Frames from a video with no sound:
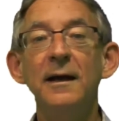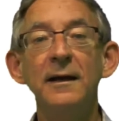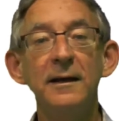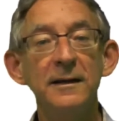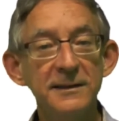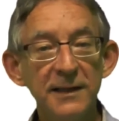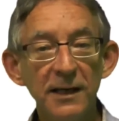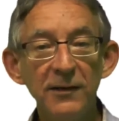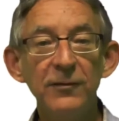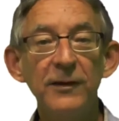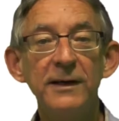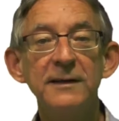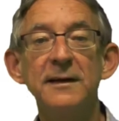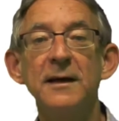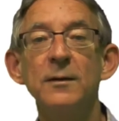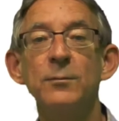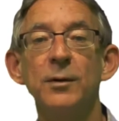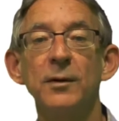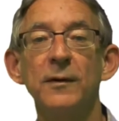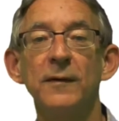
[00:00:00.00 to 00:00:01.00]
Consider, for
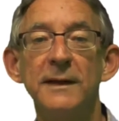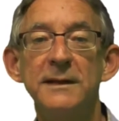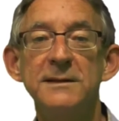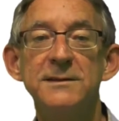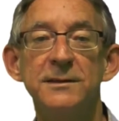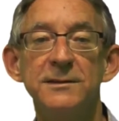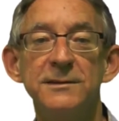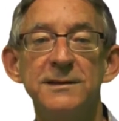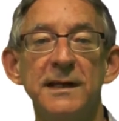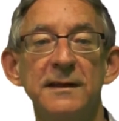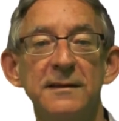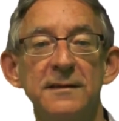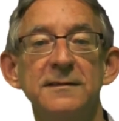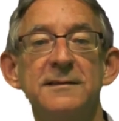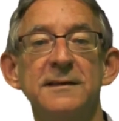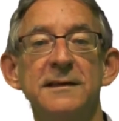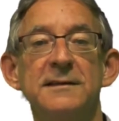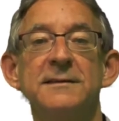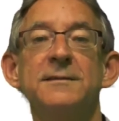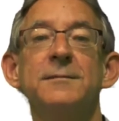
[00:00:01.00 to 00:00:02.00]
example, these two
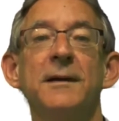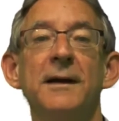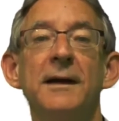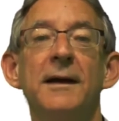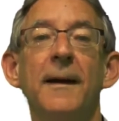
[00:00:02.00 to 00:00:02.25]
sentences.